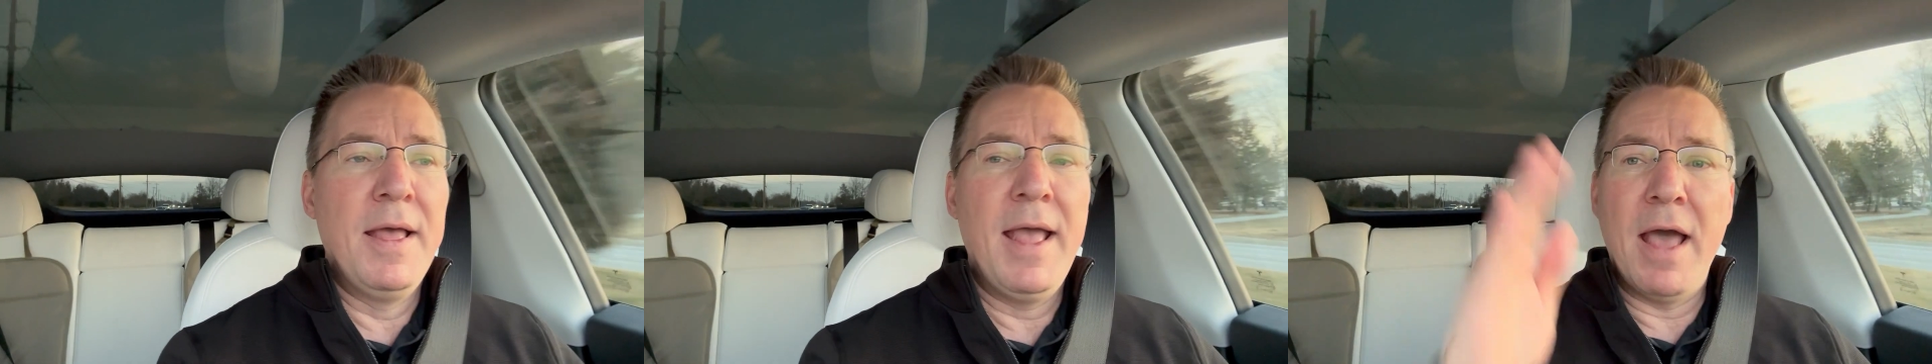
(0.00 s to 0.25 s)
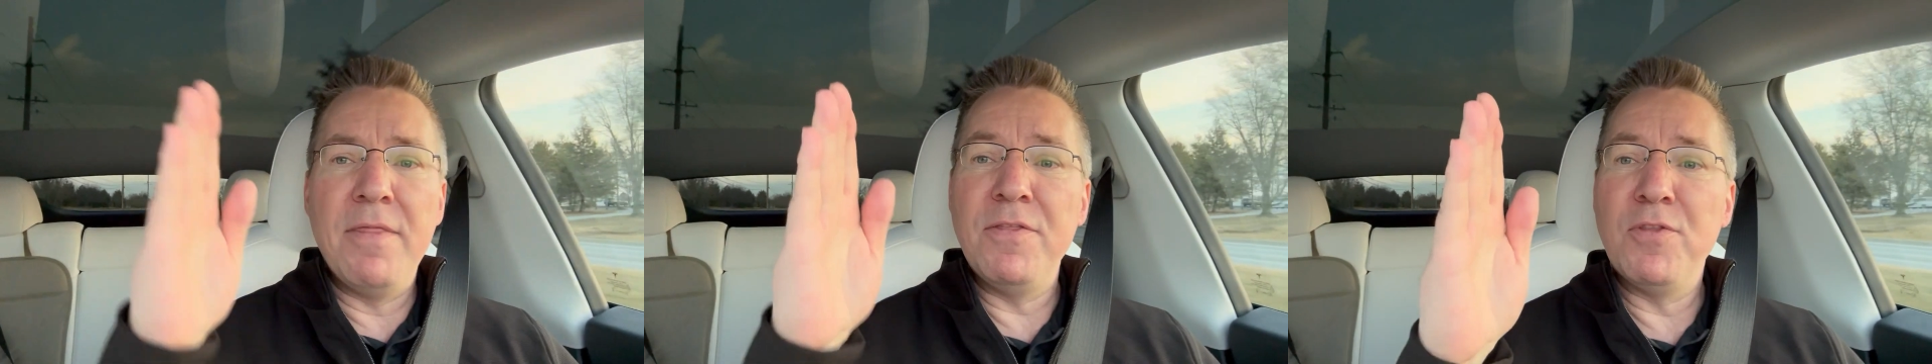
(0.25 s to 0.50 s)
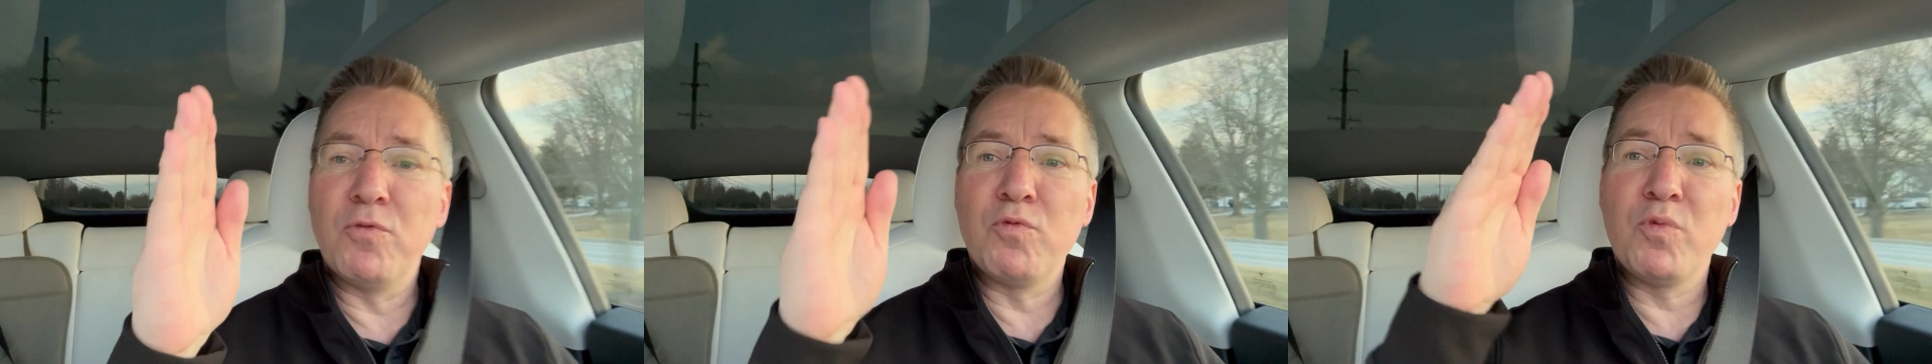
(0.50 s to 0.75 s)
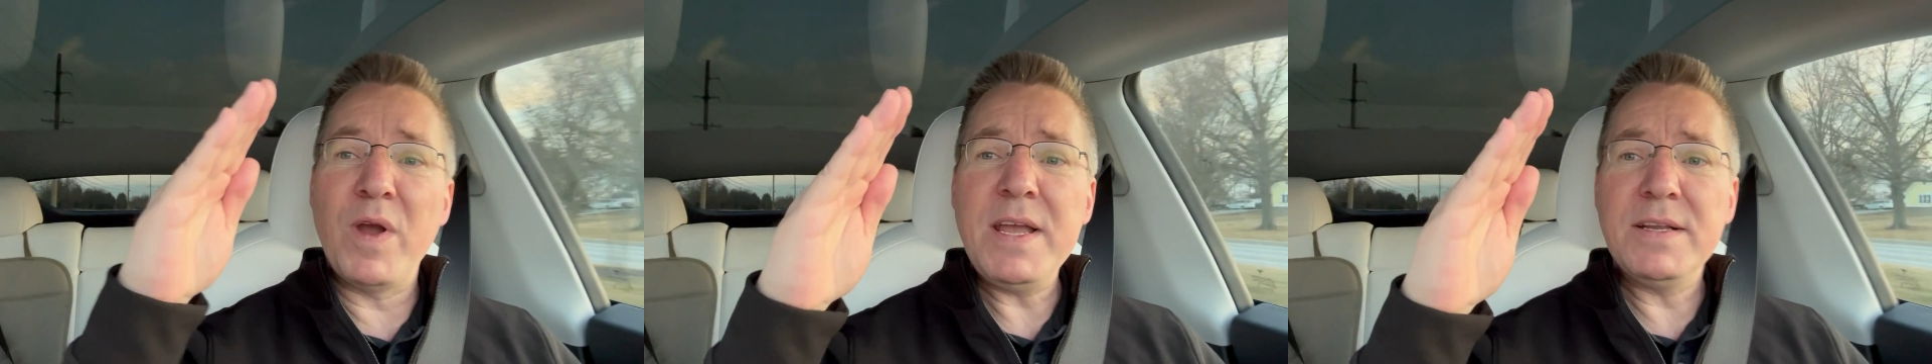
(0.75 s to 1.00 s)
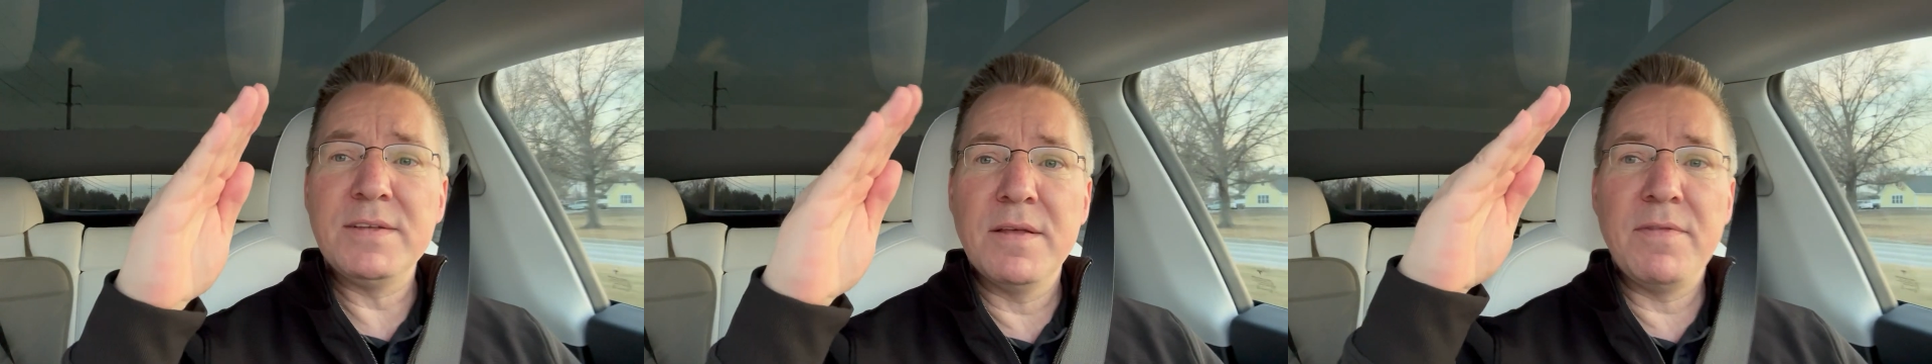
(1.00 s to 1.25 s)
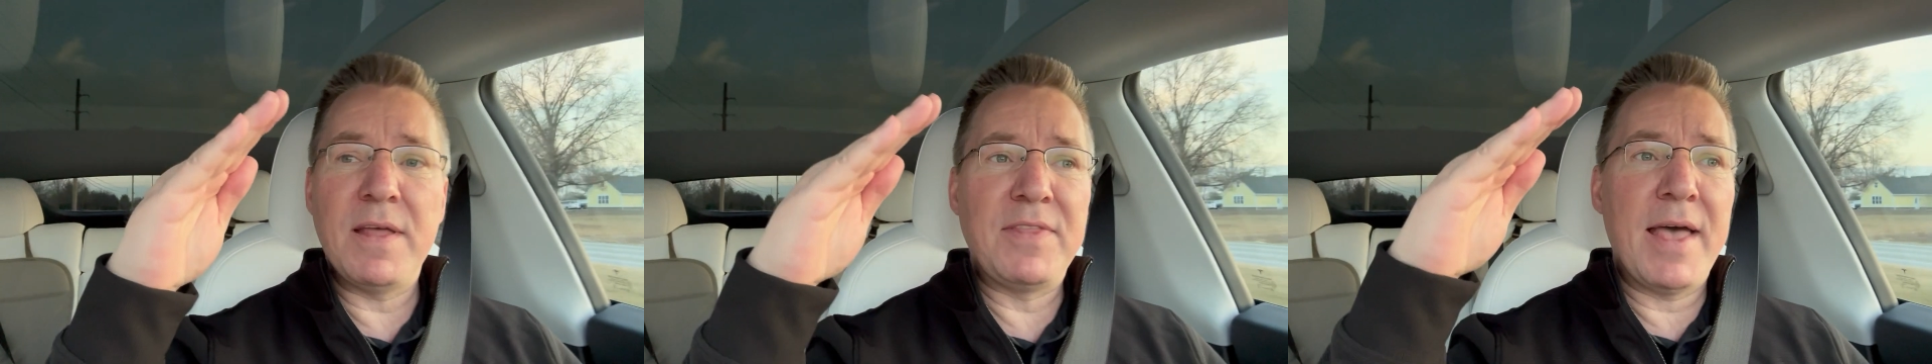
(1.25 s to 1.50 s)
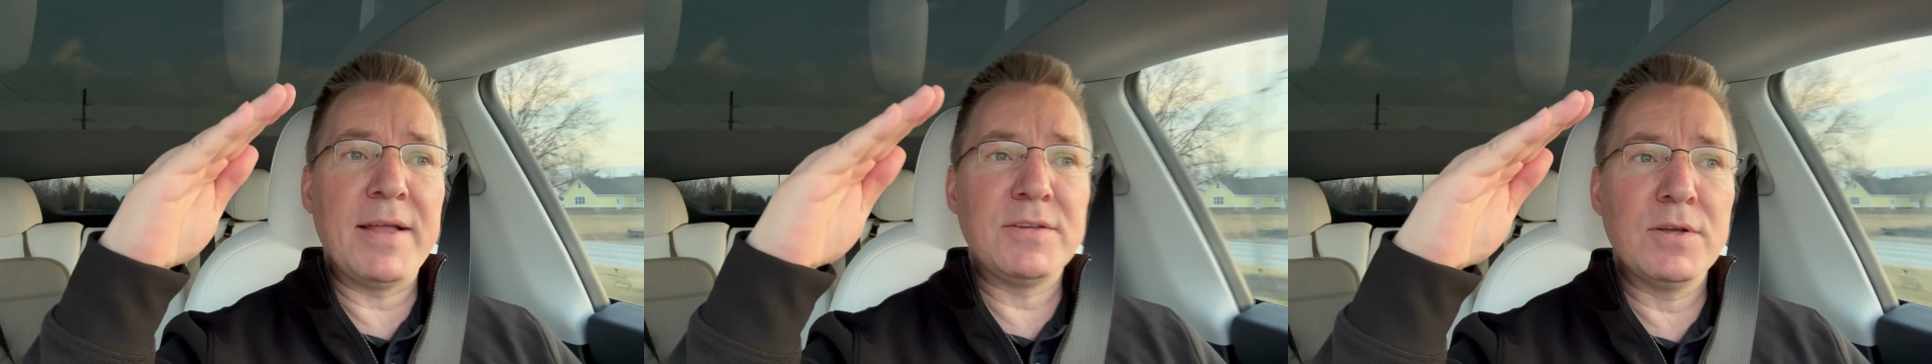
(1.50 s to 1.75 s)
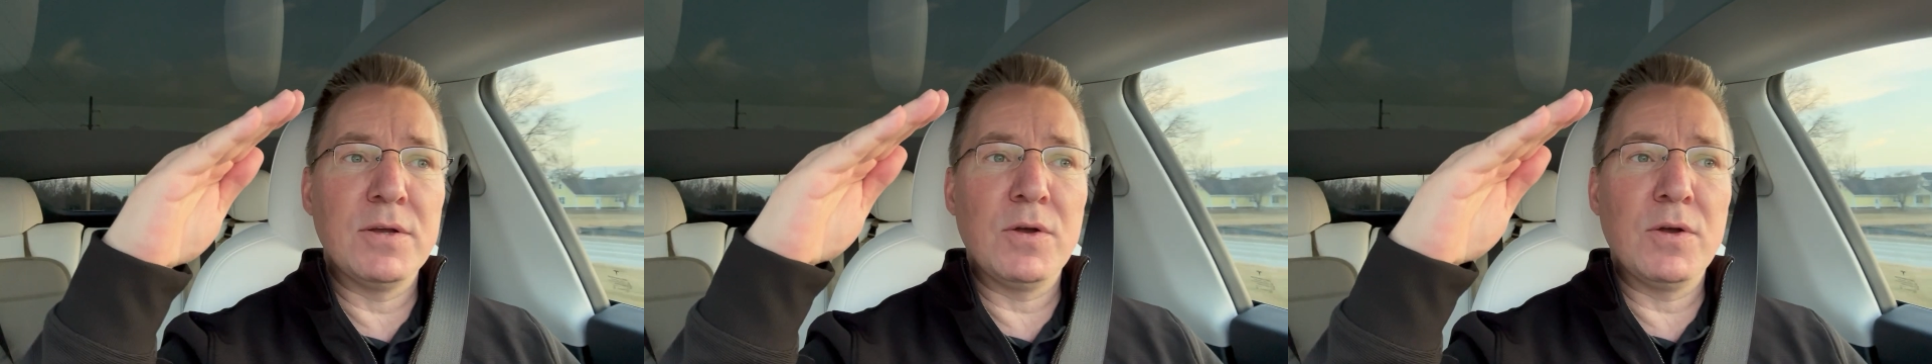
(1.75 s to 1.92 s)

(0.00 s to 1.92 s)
And then the rate that that